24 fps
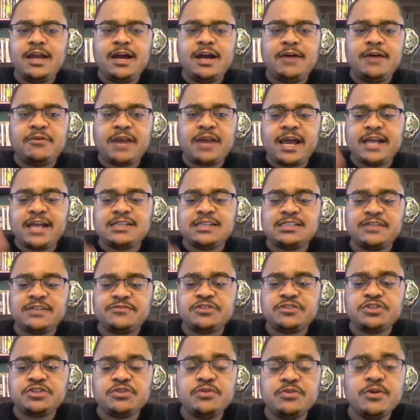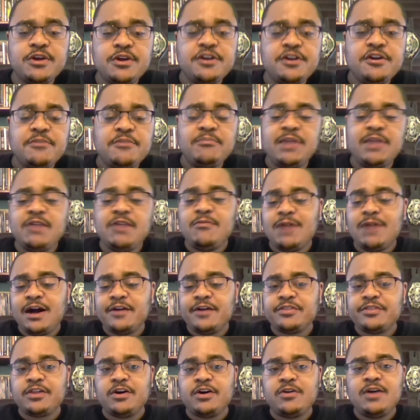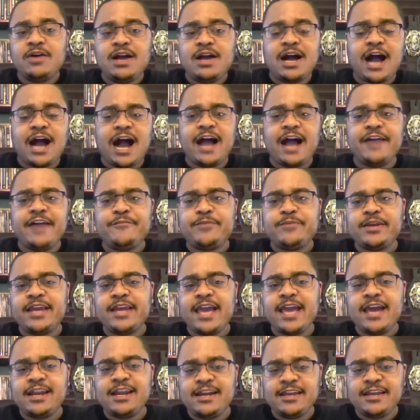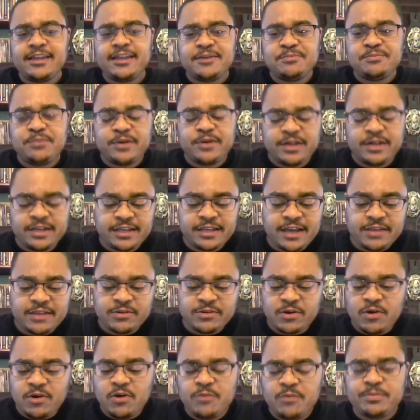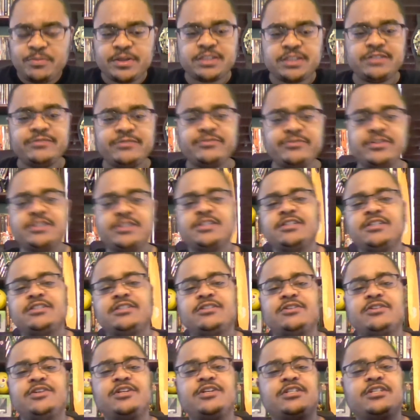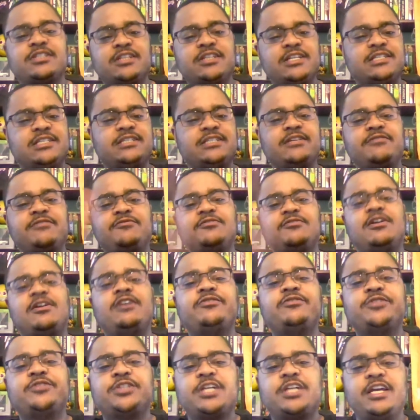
when I had stuff to do. Meanwhile, though, I've been editing and putting together a whole bunch of videos, so you're just going to see a flood of